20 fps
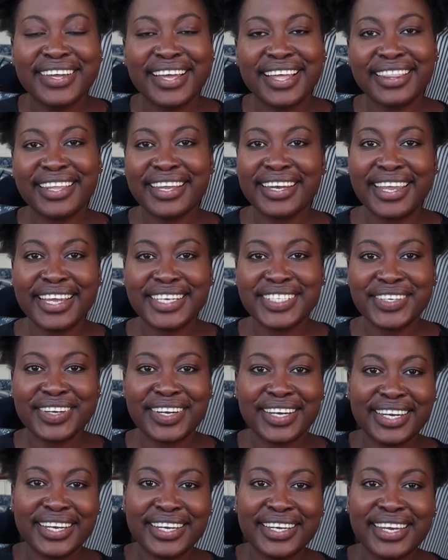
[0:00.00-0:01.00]
and then get your
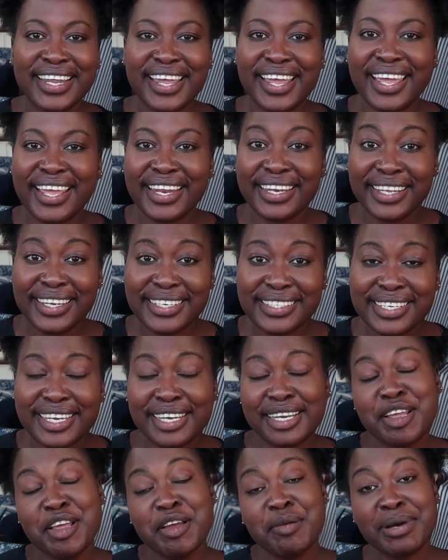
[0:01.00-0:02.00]
card, and that's
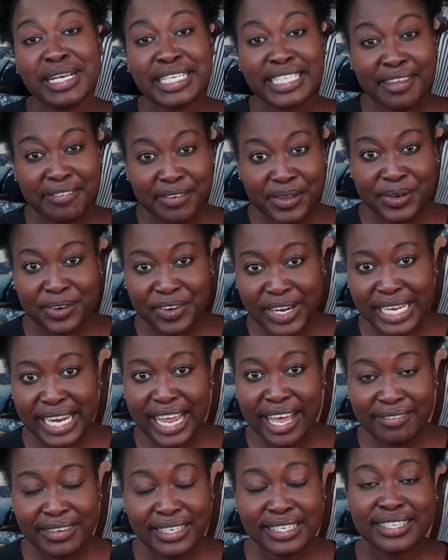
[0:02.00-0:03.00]
it. But if you already
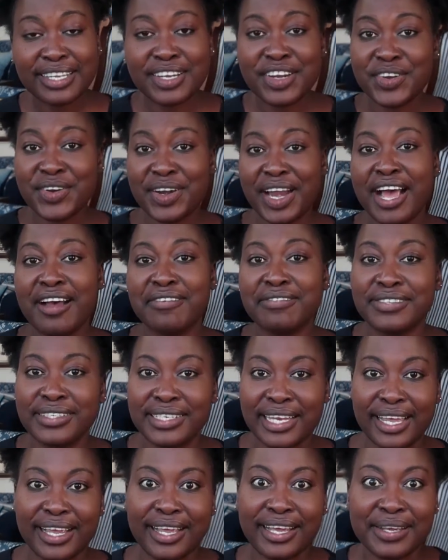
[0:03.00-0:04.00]
have it, then you don't have to
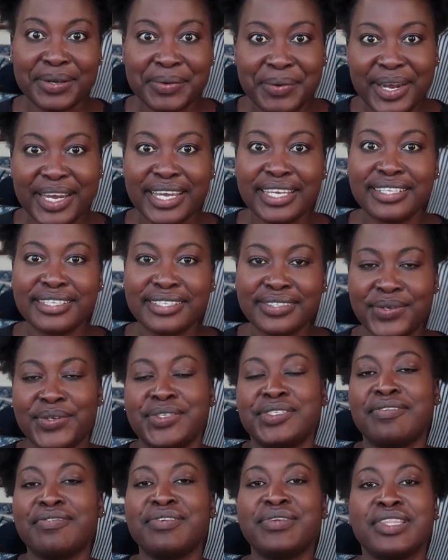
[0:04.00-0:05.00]
like acquire this
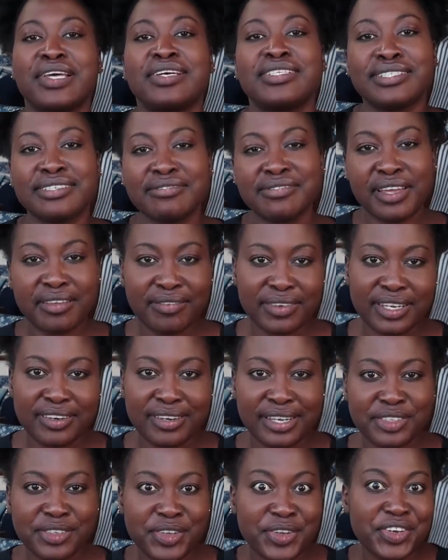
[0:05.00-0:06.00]
cost of
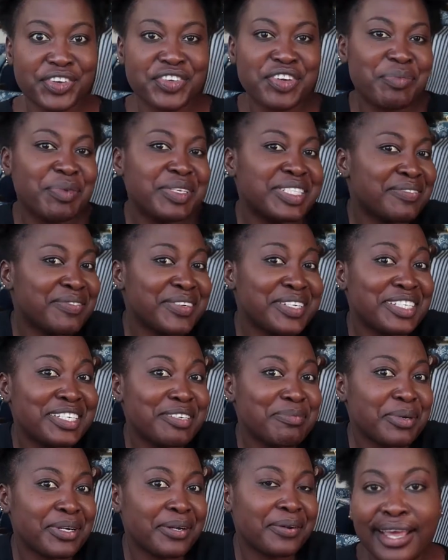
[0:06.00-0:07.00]
2,500. So your trip is even
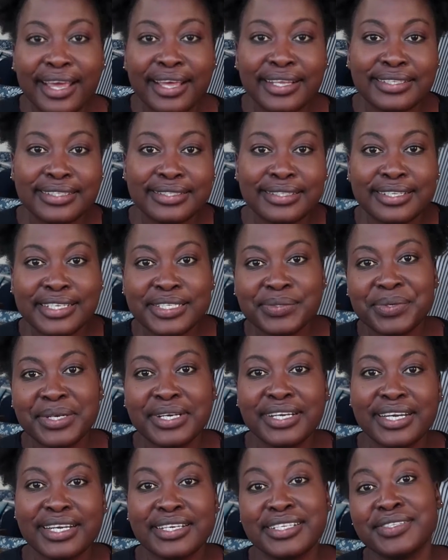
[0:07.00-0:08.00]
cheaper. This
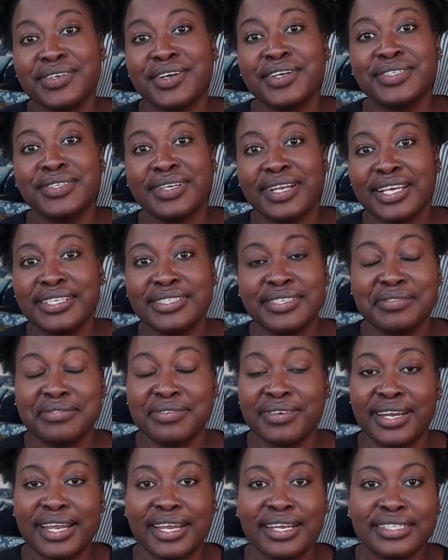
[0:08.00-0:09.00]
one card is going to last you
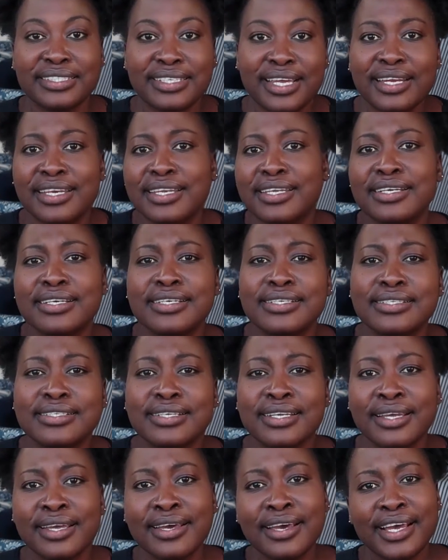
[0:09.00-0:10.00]
for like 10 years,
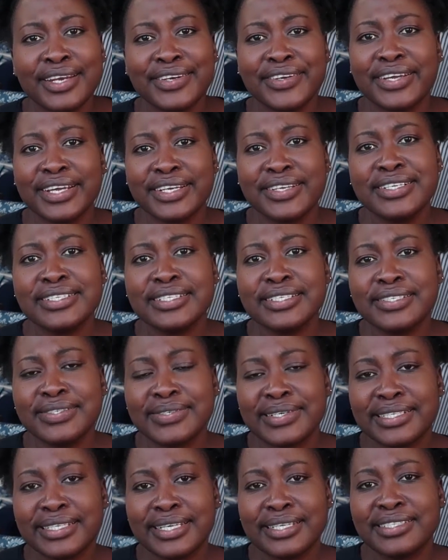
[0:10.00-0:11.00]
and you can use it
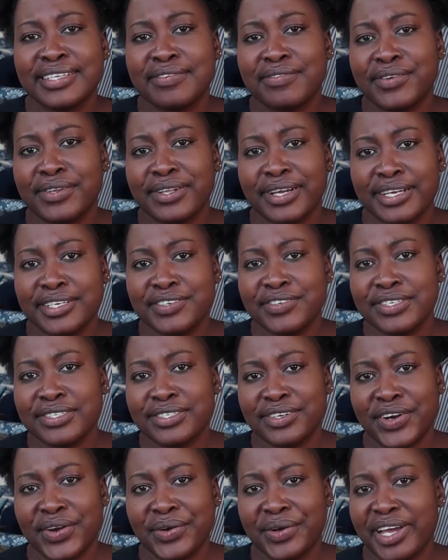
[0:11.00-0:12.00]
to access several countries
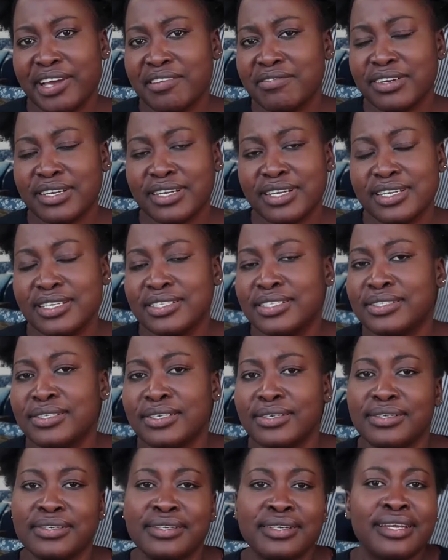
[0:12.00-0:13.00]
around Africa,
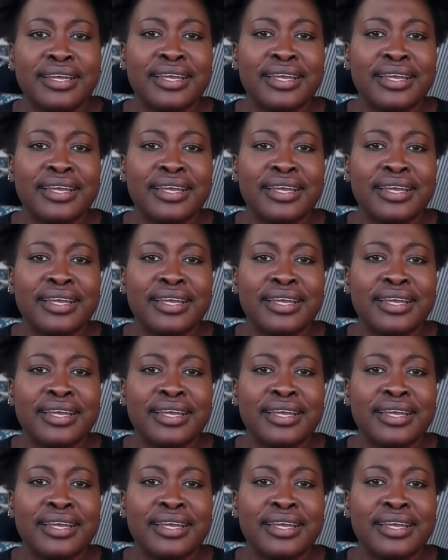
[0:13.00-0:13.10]
so